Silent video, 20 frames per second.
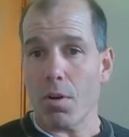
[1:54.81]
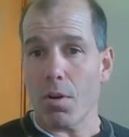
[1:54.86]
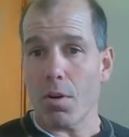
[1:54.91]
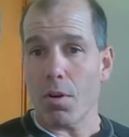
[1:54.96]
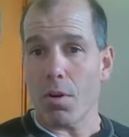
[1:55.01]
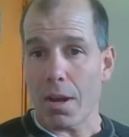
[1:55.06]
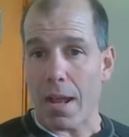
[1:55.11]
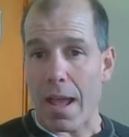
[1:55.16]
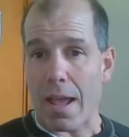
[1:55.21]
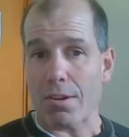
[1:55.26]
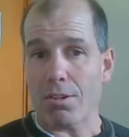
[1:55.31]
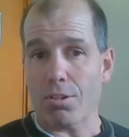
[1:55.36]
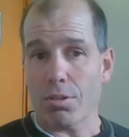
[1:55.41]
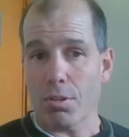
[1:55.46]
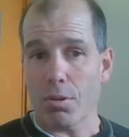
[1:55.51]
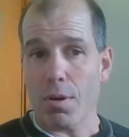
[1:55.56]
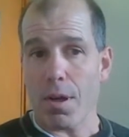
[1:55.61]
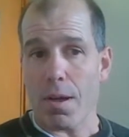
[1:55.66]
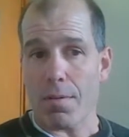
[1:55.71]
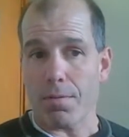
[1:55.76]
our
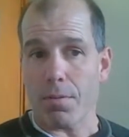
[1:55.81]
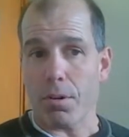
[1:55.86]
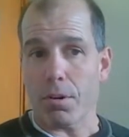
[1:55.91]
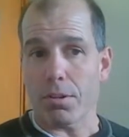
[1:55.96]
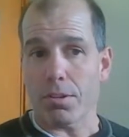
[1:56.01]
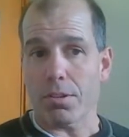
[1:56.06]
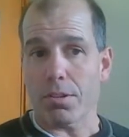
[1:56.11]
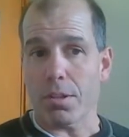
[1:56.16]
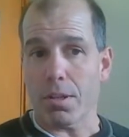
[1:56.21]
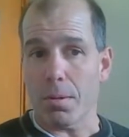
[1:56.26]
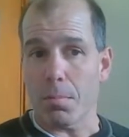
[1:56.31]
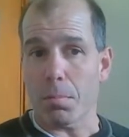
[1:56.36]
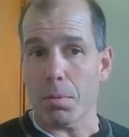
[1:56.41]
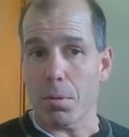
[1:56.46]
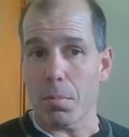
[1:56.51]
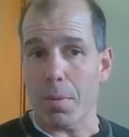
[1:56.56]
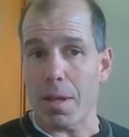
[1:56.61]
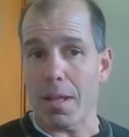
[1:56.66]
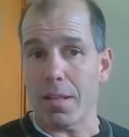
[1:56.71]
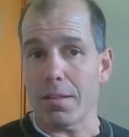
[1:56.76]
national efforts to
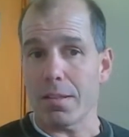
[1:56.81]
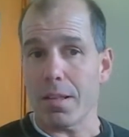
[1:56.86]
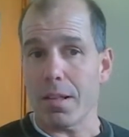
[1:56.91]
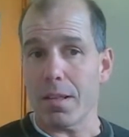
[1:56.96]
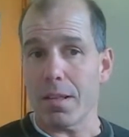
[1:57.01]
implement